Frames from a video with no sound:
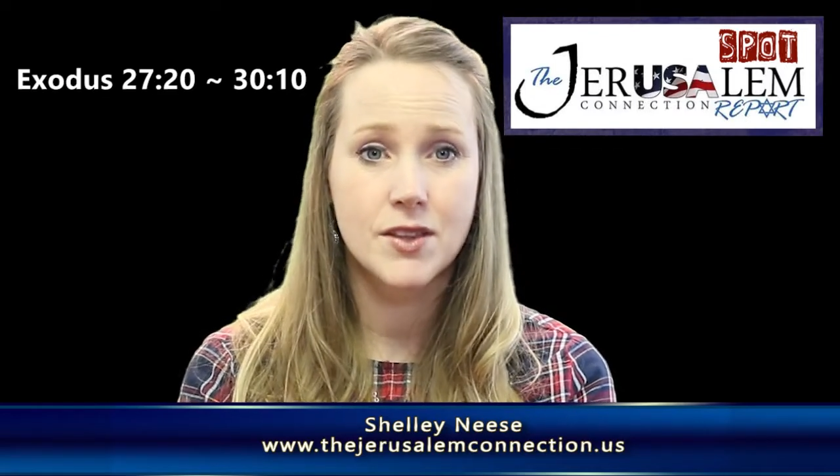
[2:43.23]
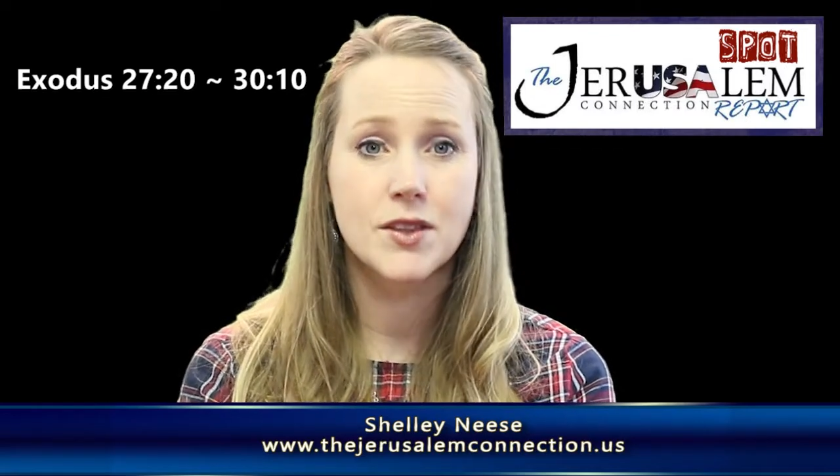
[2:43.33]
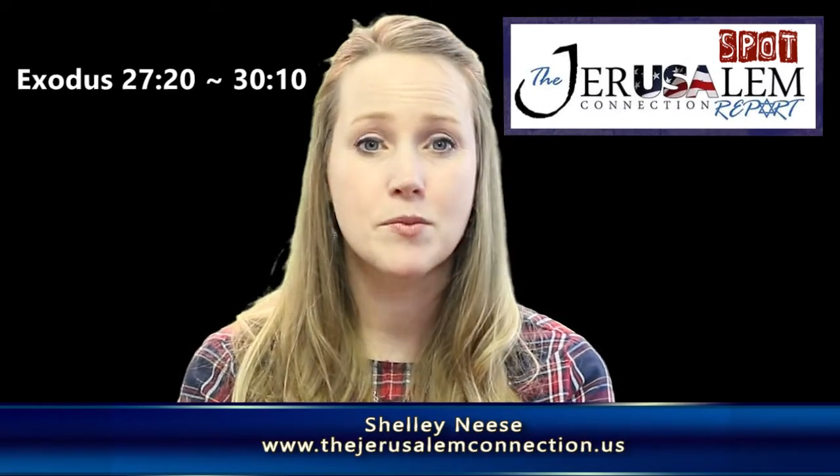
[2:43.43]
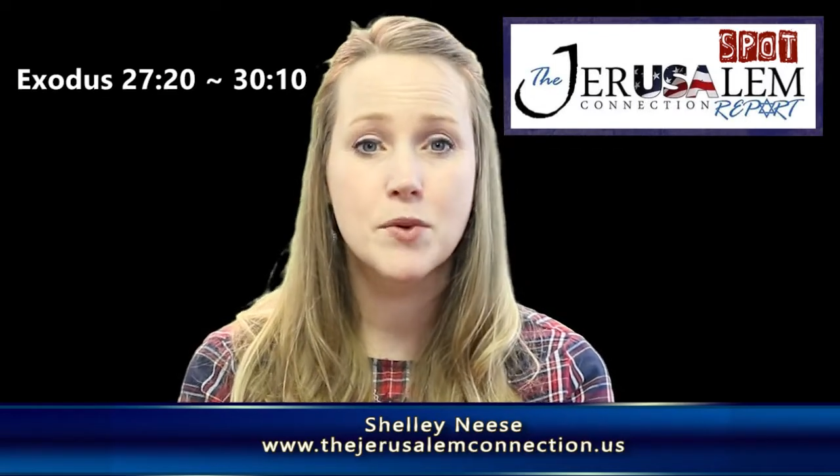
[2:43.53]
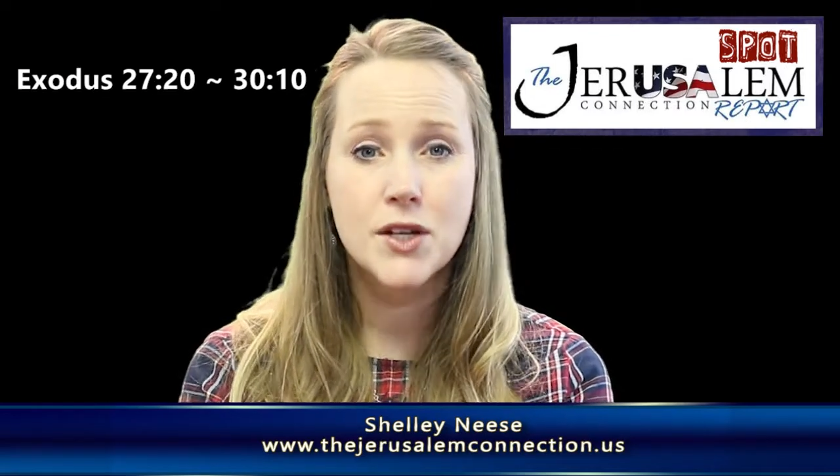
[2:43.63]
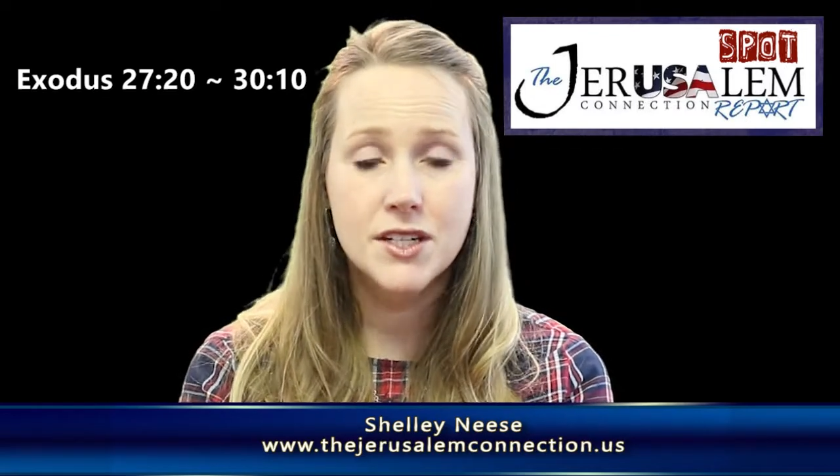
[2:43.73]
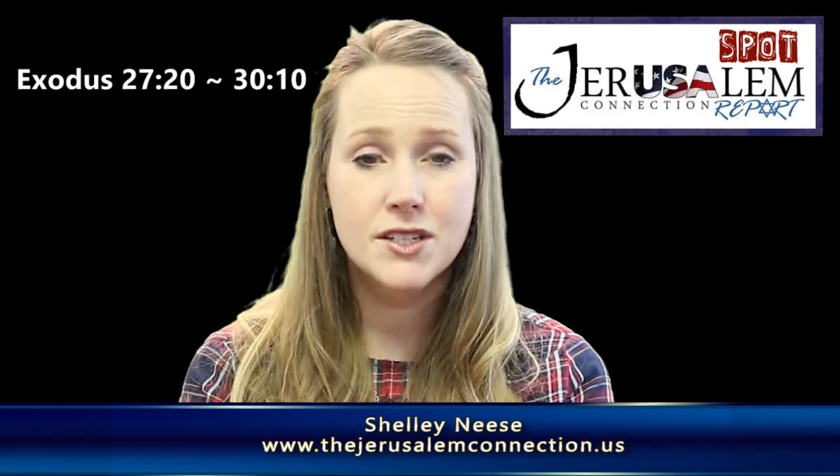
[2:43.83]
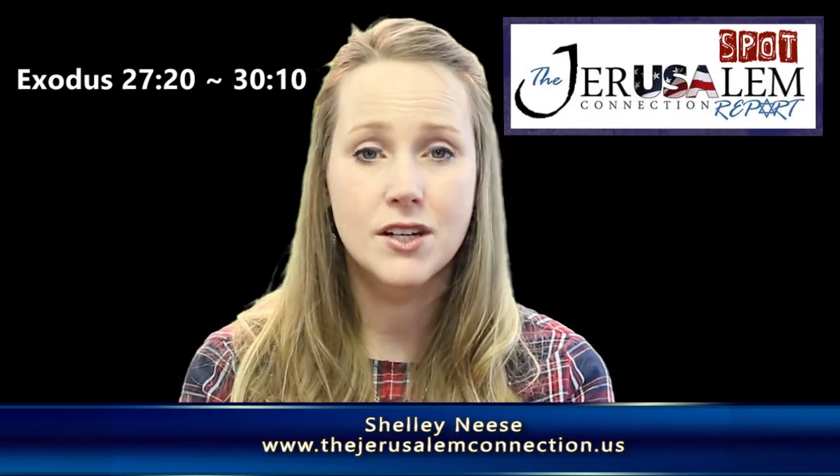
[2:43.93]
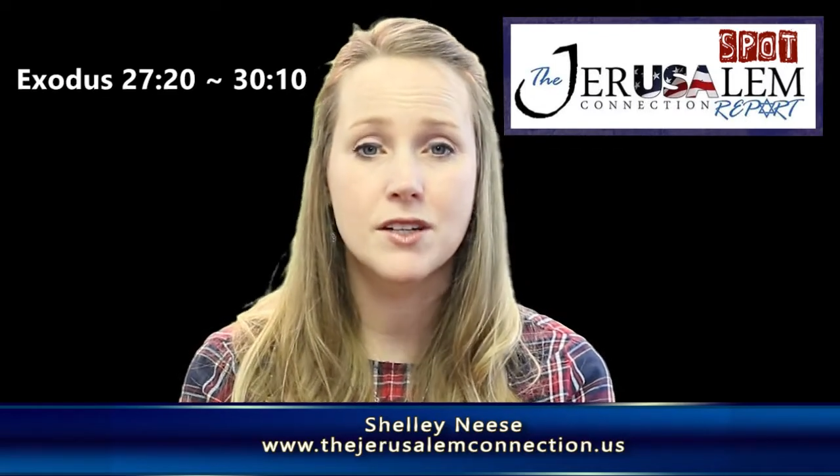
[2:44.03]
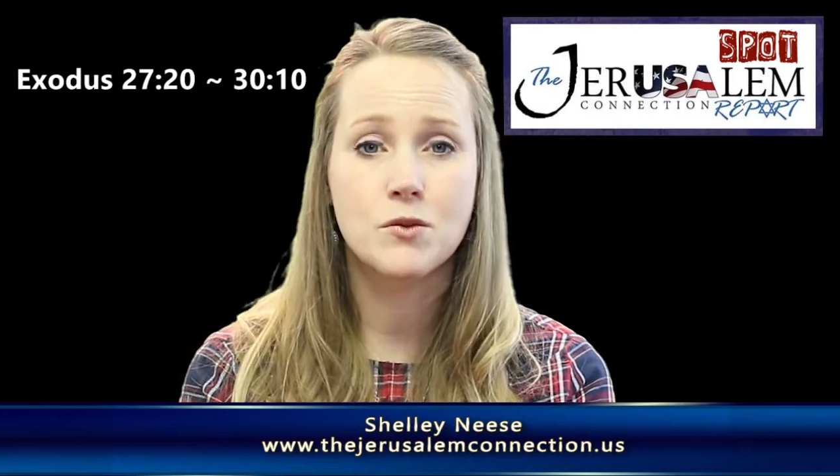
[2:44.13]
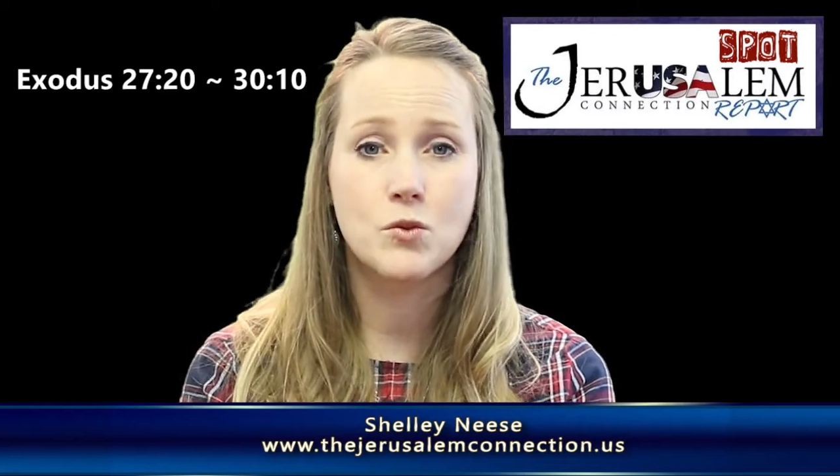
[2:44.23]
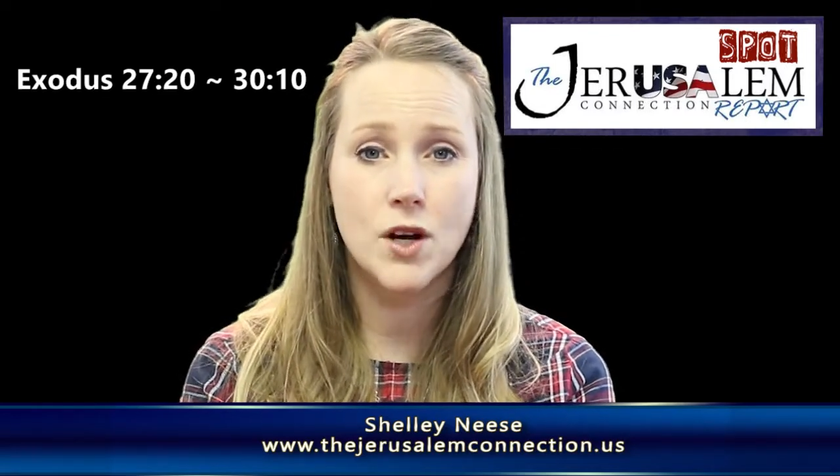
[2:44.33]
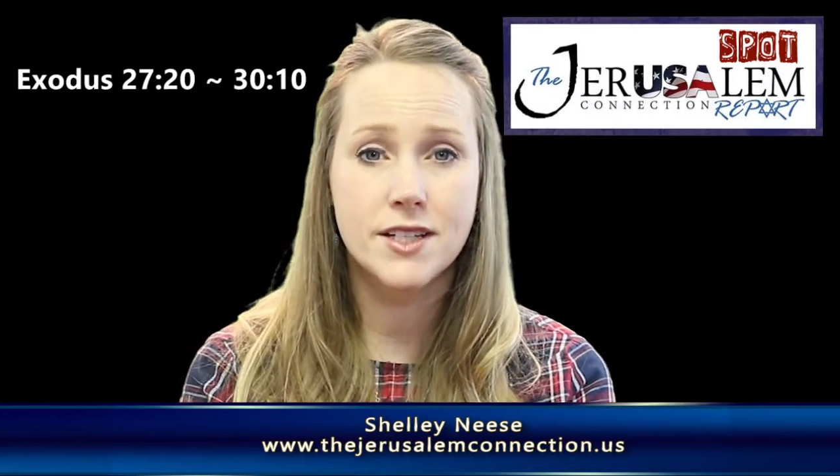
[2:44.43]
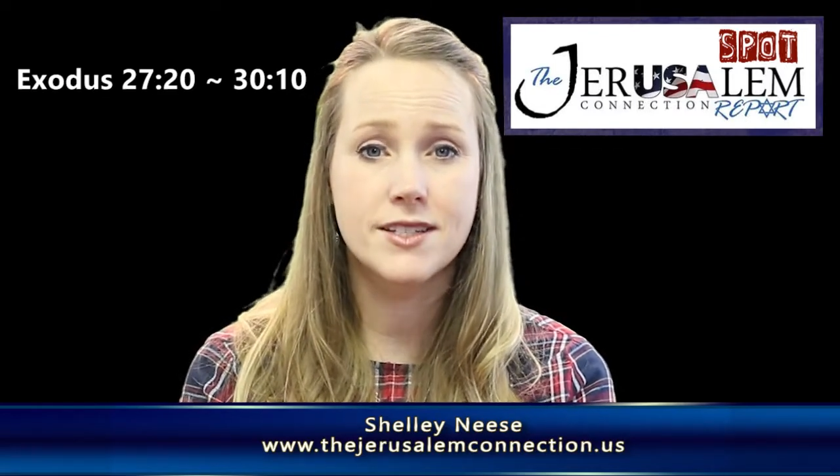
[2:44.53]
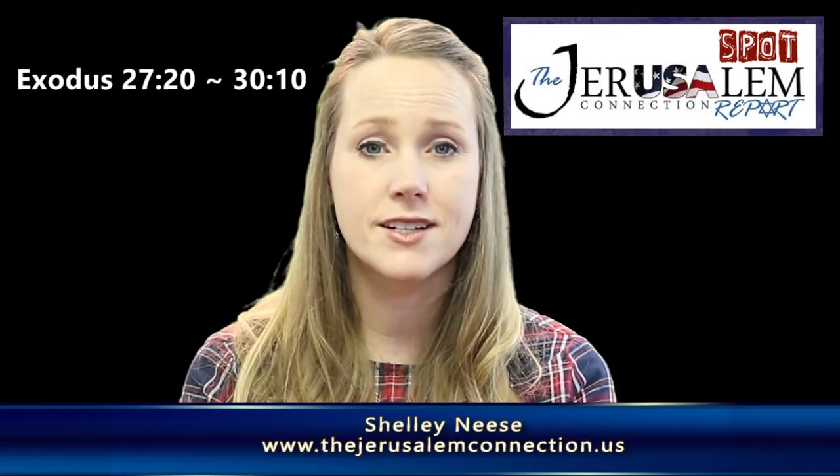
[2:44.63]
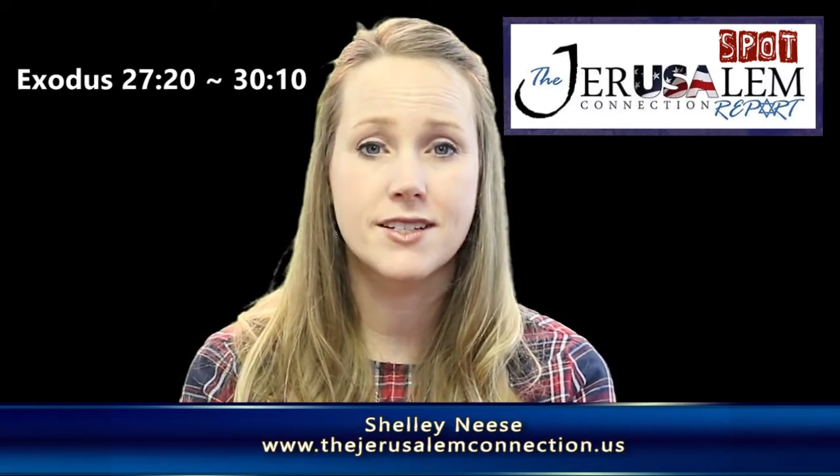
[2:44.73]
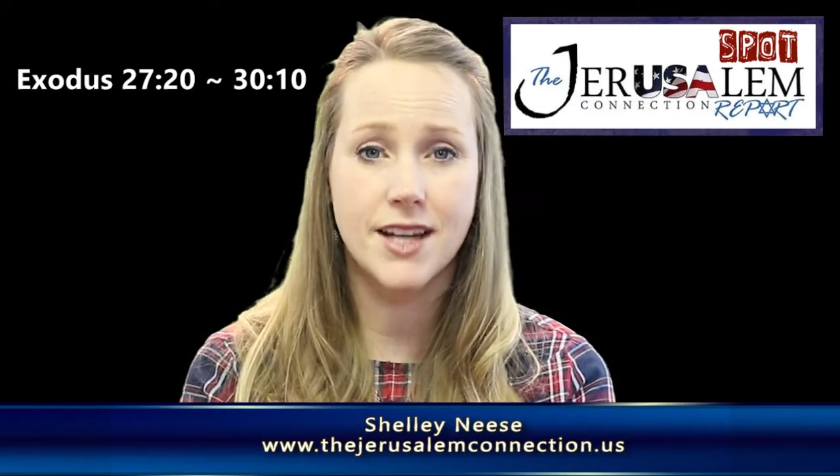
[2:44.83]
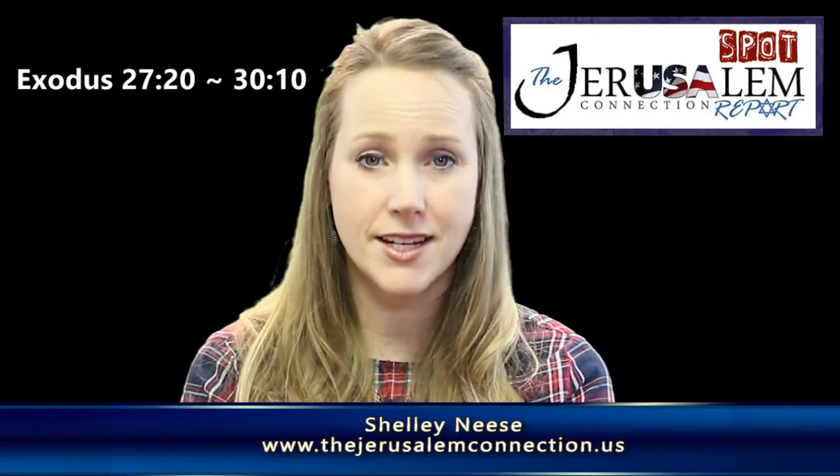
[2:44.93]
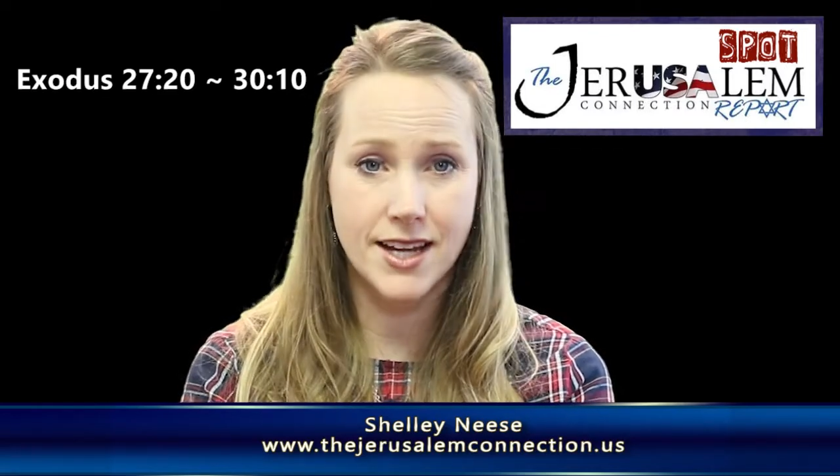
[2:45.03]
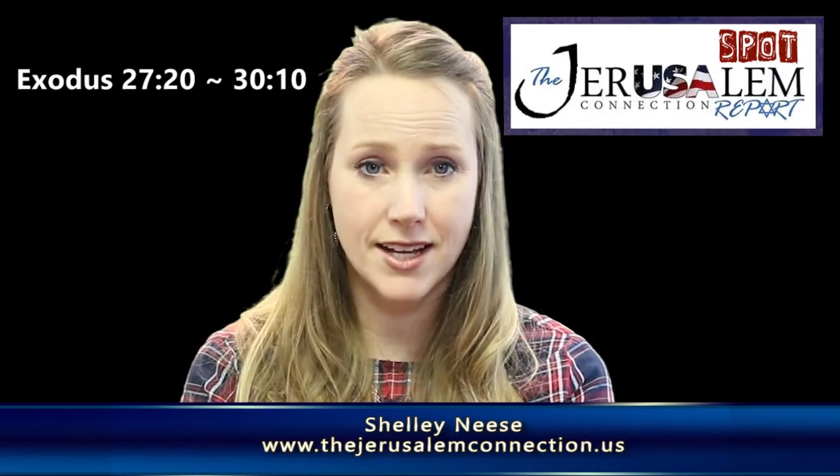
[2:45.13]
the priesthood was
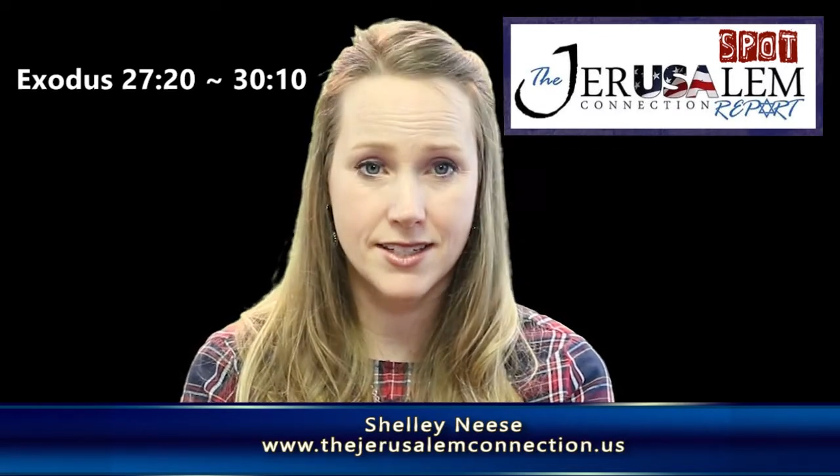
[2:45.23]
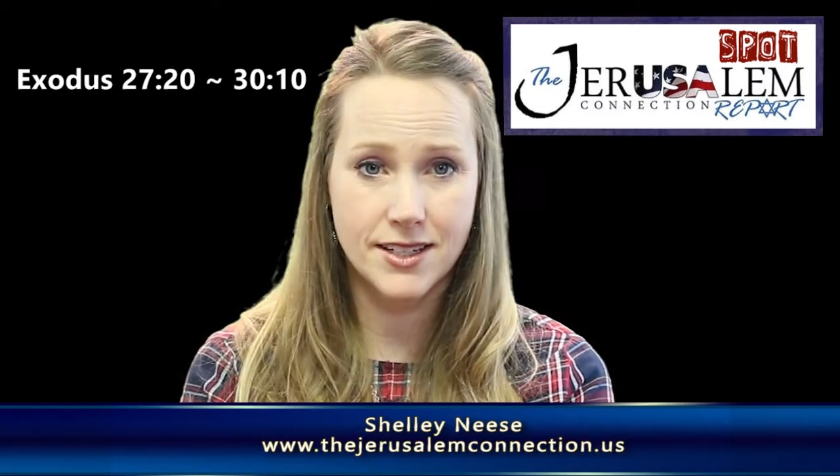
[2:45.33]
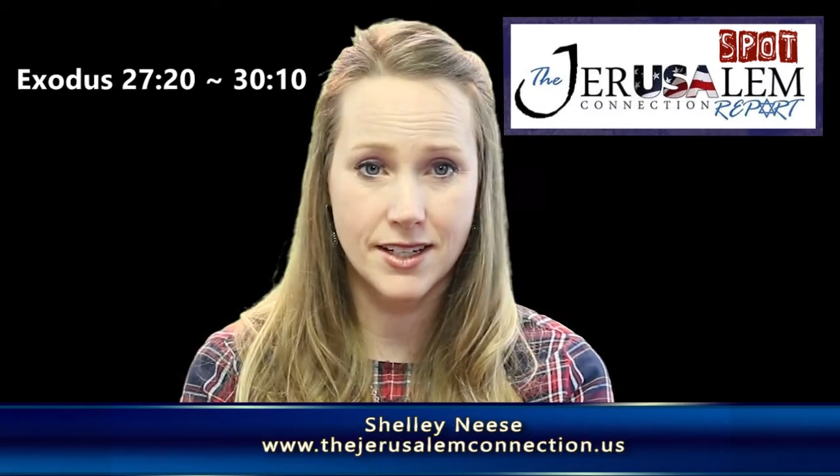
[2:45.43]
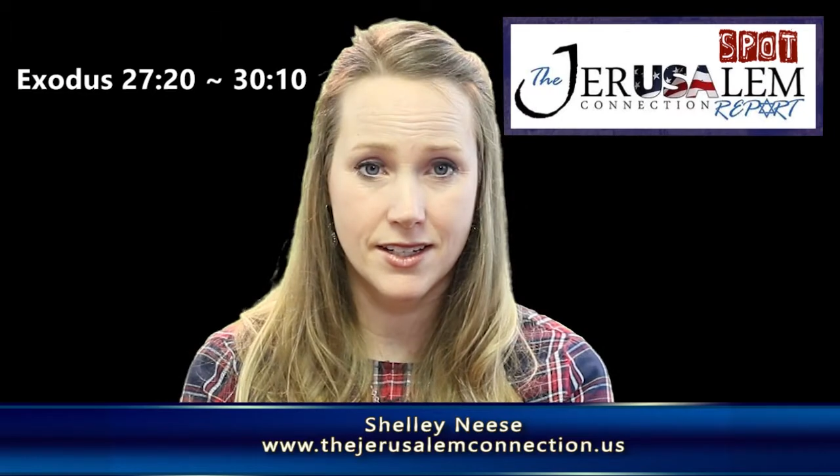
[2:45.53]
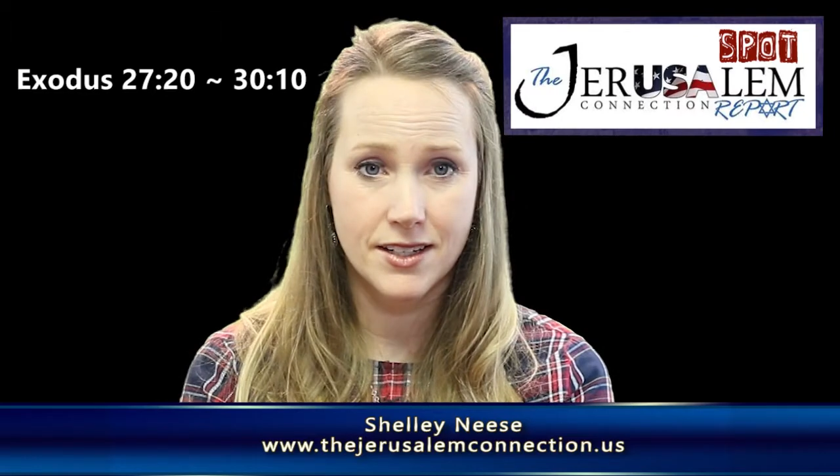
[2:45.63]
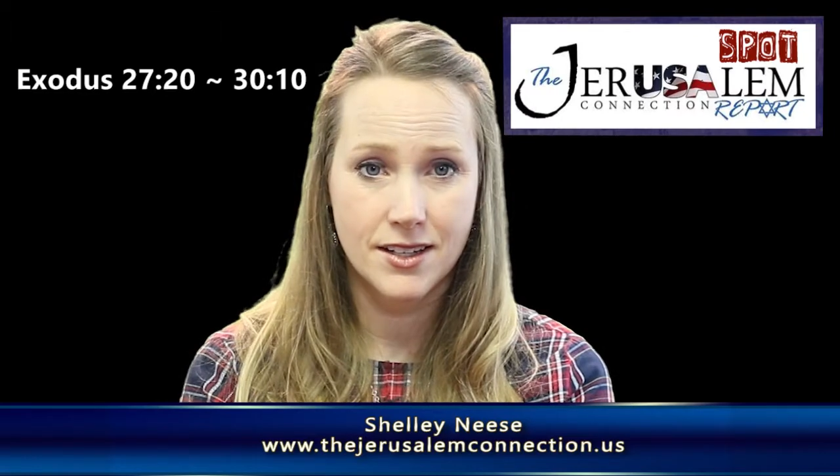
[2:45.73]
dynastic.